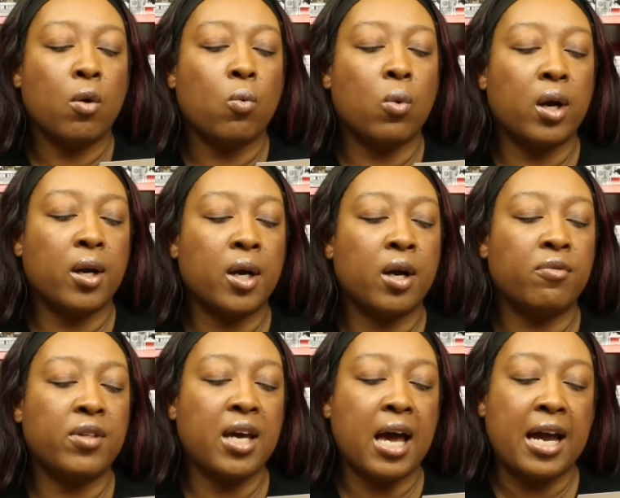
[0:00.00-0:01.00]
One
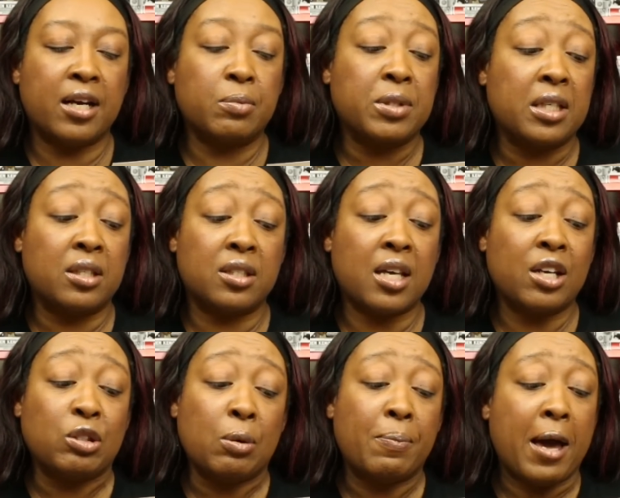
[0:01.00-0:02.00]
of the items
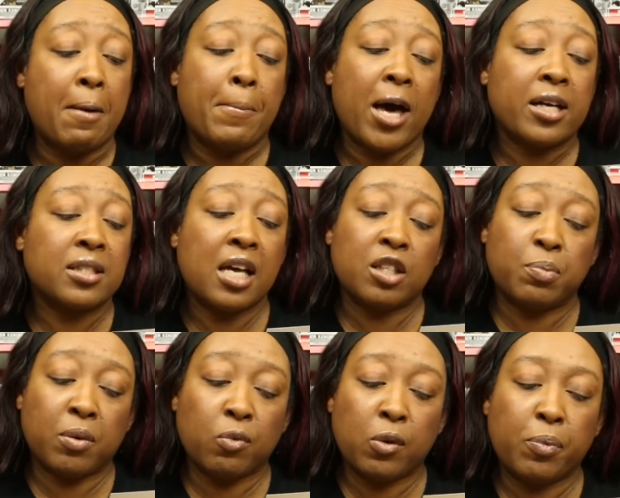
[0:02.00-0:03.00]
inside your Bam box has
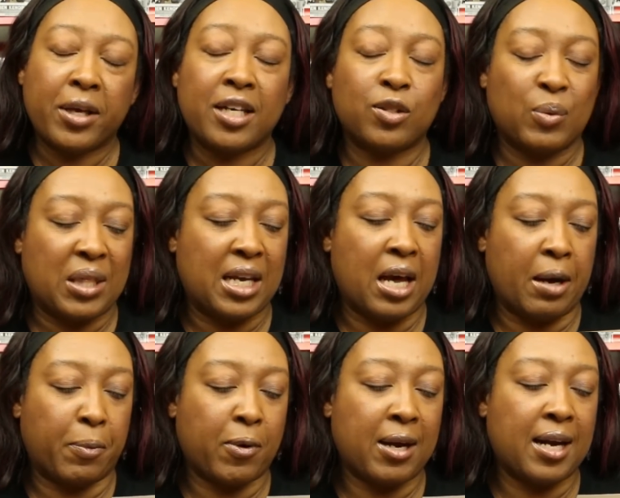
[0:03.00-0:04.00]
been replaced with an
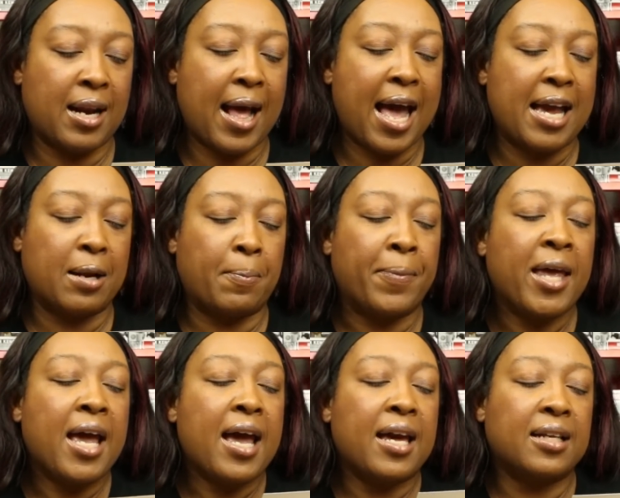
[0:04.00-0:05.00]
upgraded item.
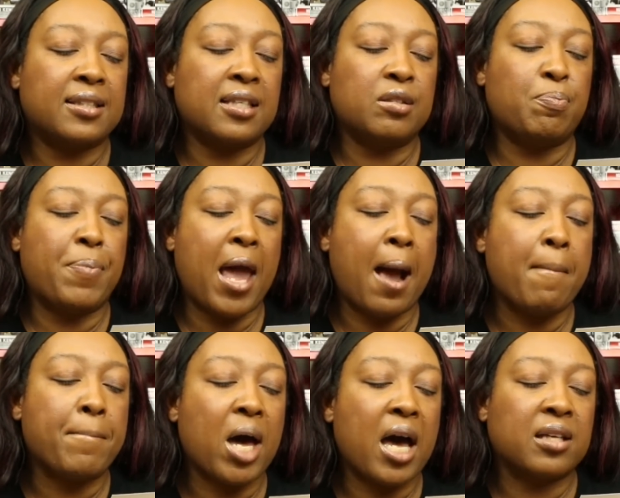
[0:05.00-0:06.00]
And it says,
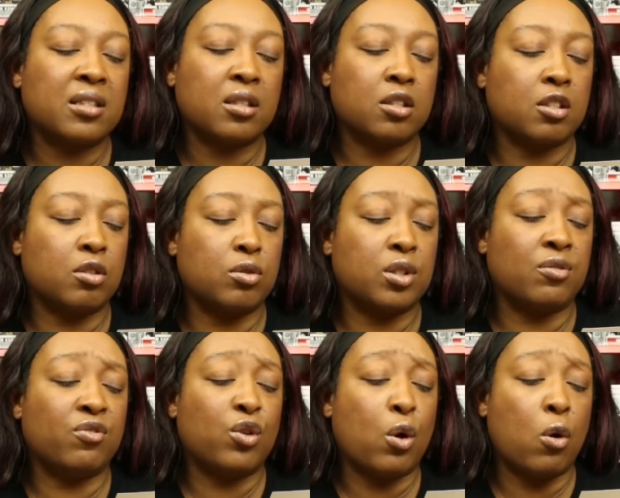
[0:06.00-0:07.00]
Bam box
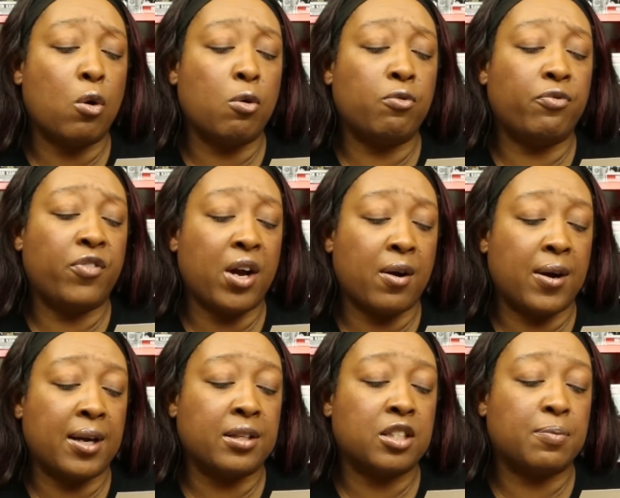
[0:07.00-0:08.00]
exclusive gold
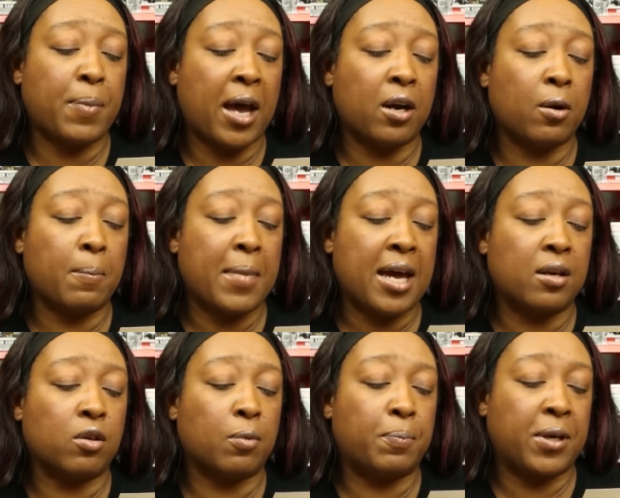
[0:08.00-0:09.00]
variant
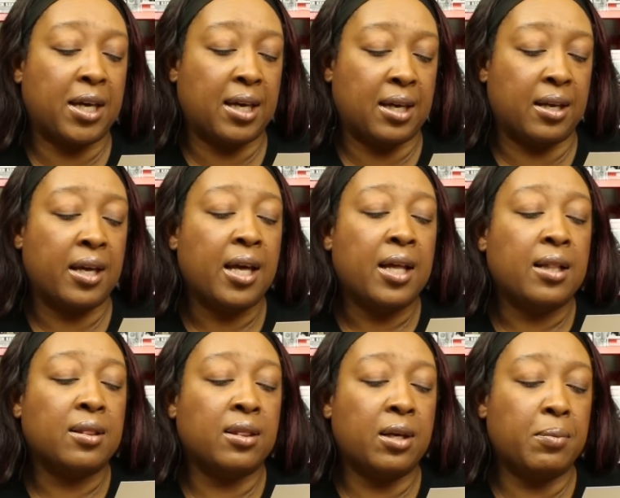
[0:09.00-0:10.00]
Spider-Mander pin,
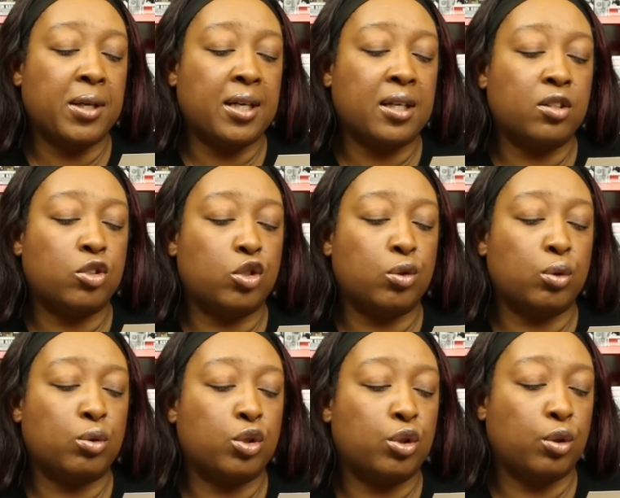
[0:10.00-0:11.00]
limited
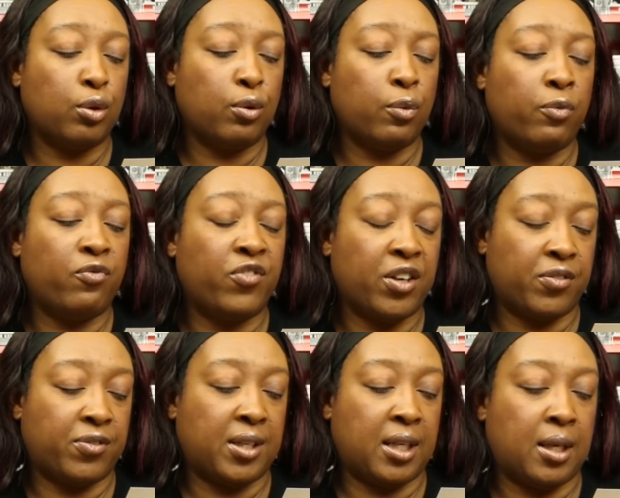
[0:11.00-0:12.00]
to
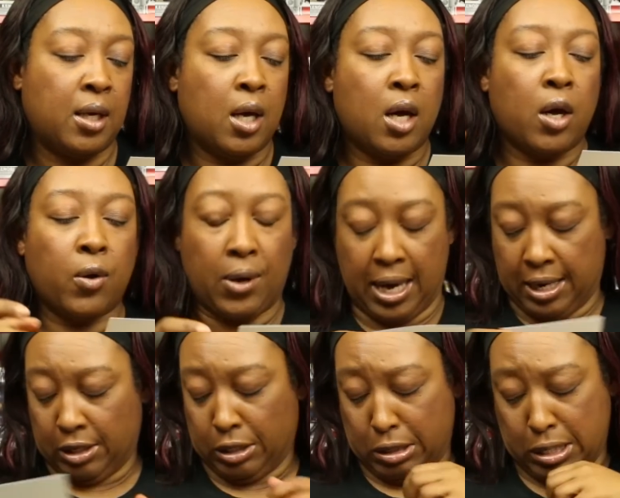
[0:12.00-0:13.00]
250.
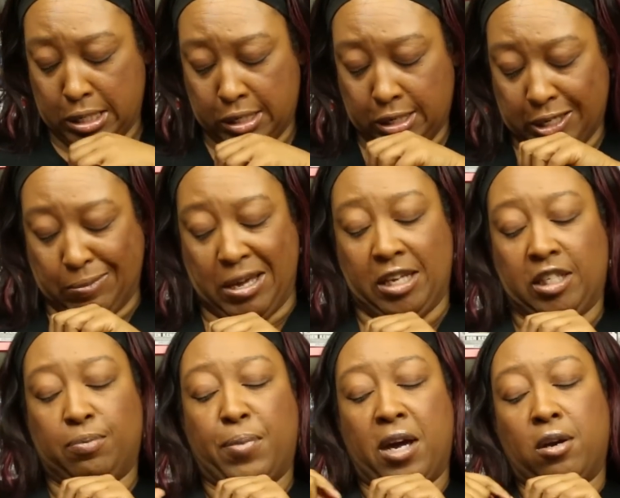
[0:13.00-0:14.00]
Okay, so this is my
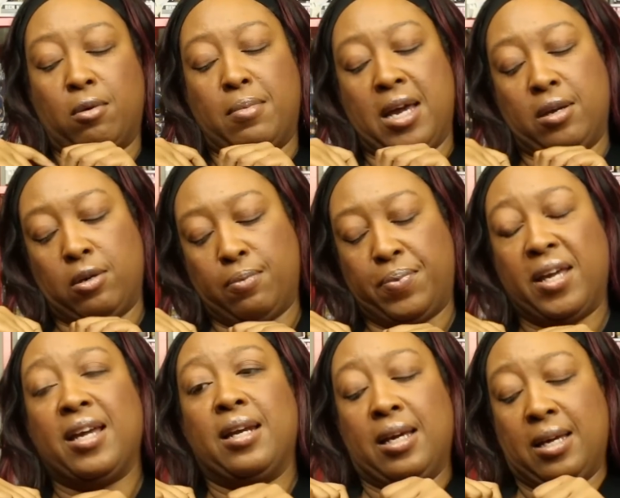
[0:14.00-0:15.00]
Spider-Mander
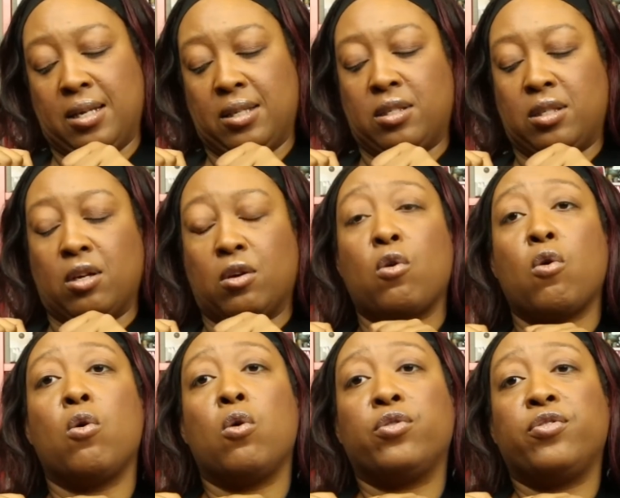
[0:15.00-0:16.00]
pin and it's the
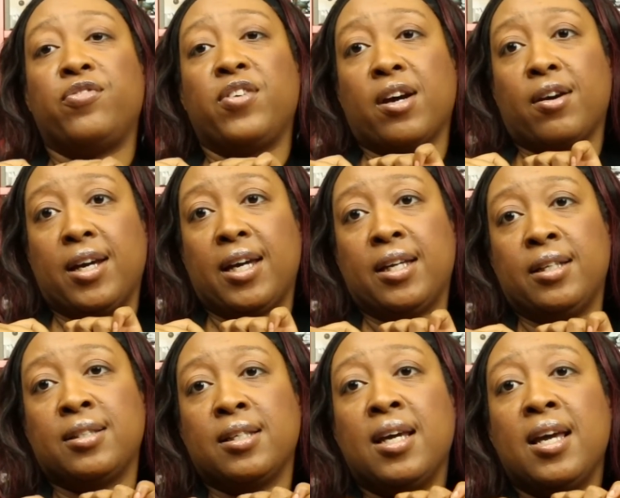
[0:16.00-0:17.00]
gold
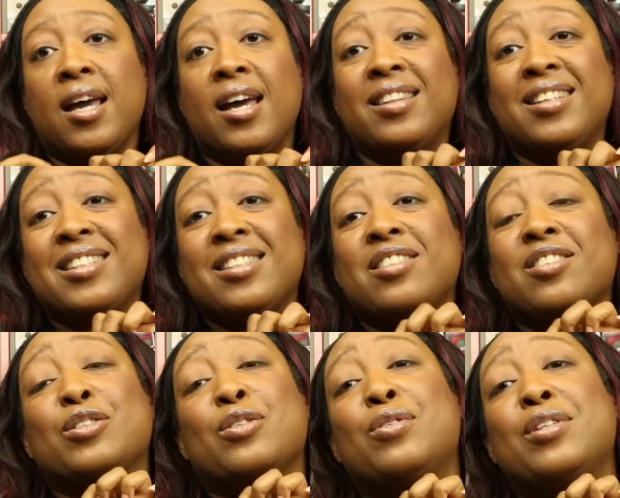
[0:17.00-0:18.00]
variant. And this,
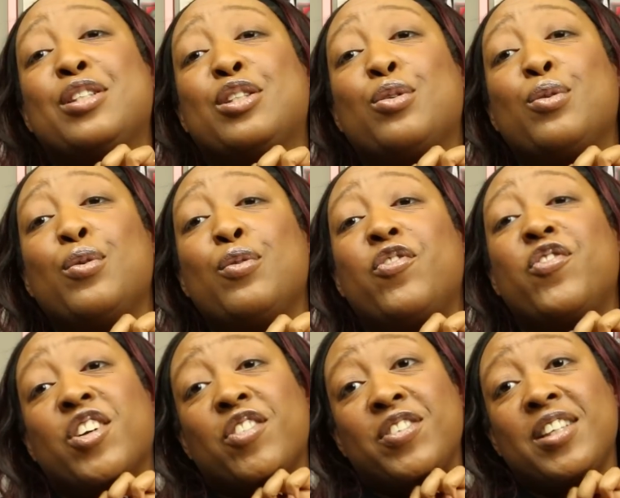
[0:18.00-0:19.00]
there's only
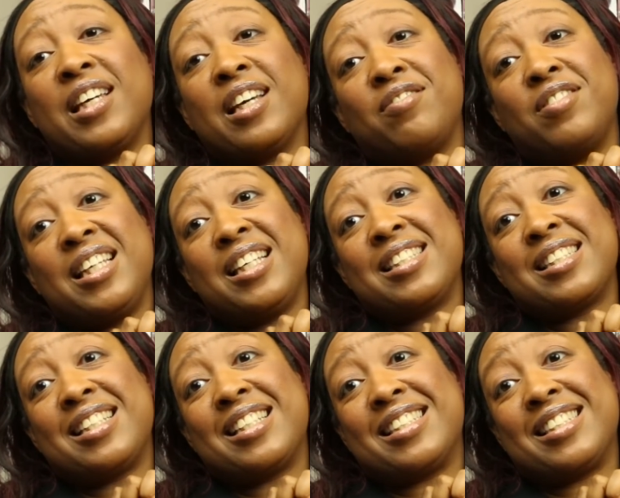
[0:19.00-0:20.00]
250 of these
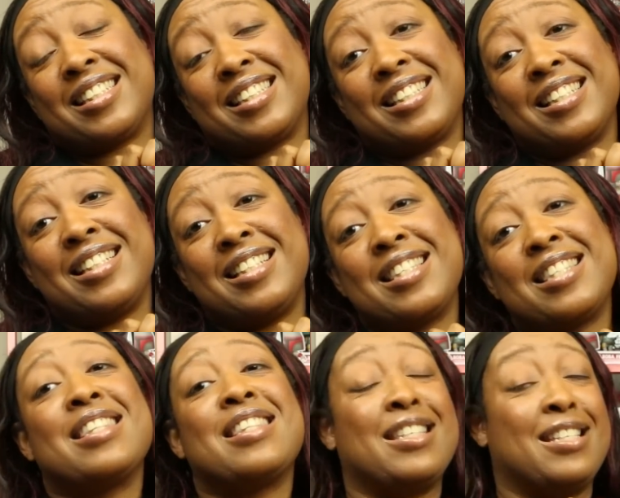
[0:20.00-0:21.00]
in existence?
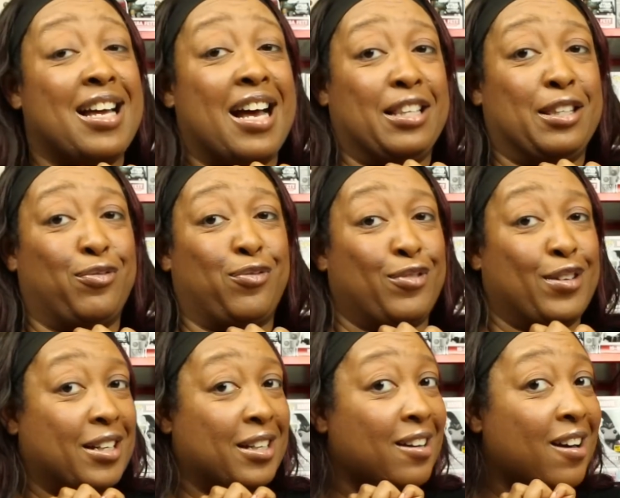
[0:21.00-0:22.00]
That's
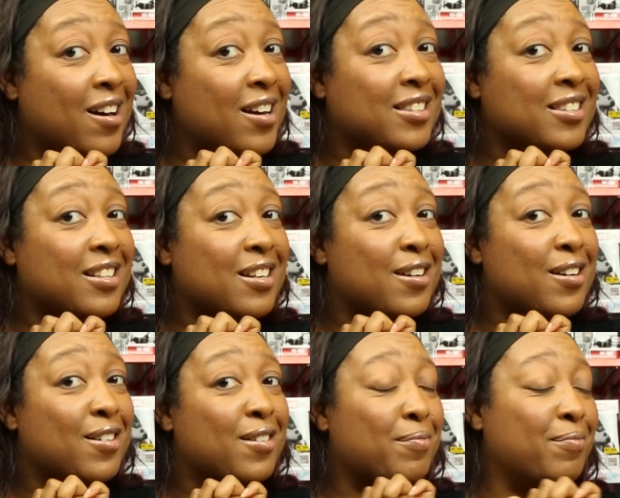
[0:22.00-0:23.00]
freaking
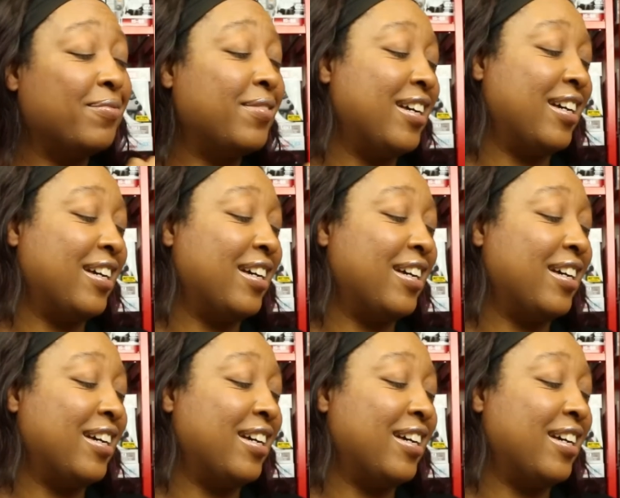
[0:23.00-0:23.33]
awesome.